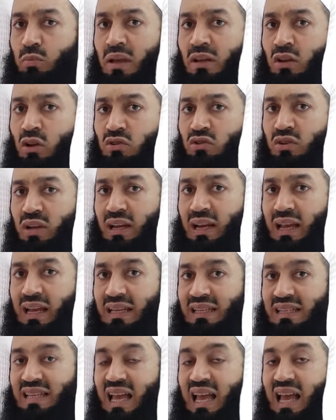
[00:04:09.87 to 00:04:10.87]
you may not
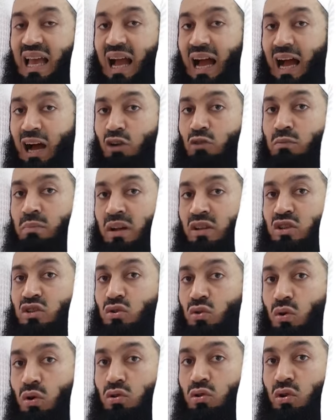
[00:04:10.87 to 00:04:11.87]
realize how
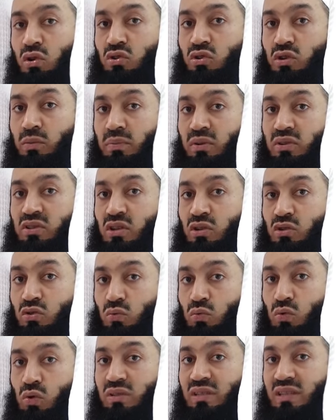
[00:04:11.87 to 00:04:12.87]
much you are contributing
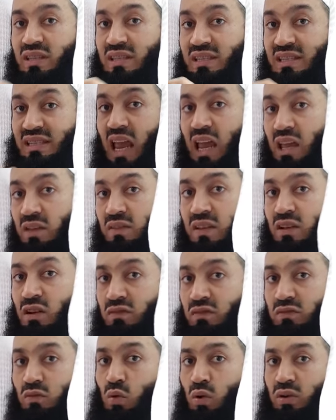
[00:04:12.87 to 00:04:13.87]
towards the
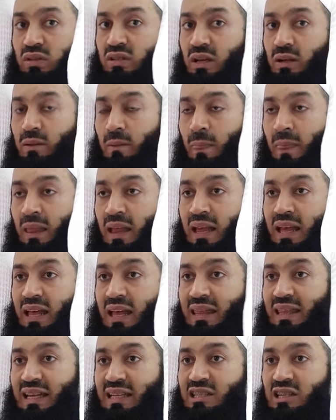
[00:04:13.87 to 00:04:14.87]
saving of water.
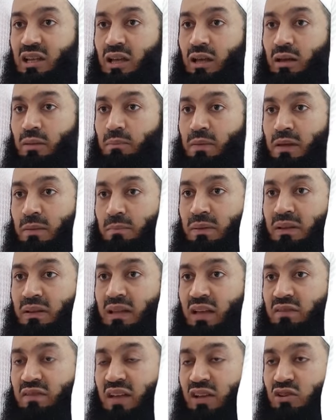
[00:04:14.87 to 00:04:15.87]
That
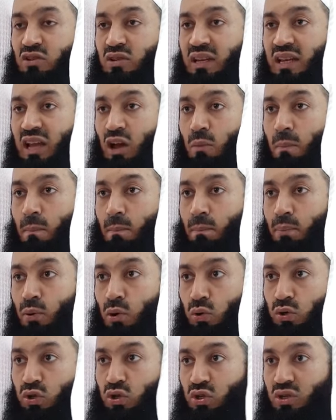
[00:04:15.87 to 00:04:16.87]
people have actually now
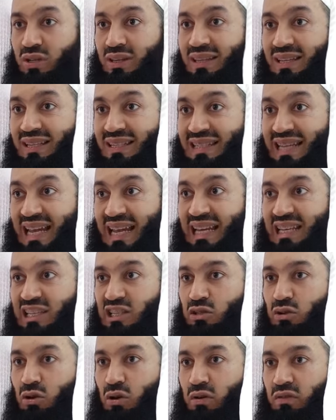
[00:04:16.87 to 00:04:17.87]
pushed the
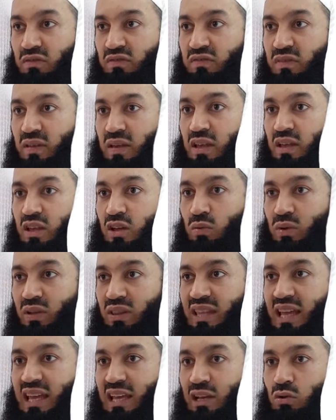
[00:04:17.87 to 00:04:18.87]
date of
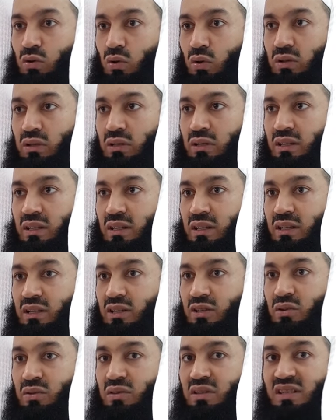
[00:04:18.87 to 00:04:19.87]
what they call,
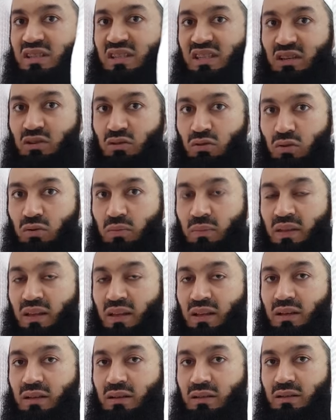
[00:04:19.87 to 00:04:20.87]
the zero,
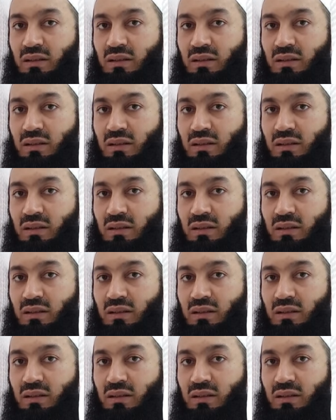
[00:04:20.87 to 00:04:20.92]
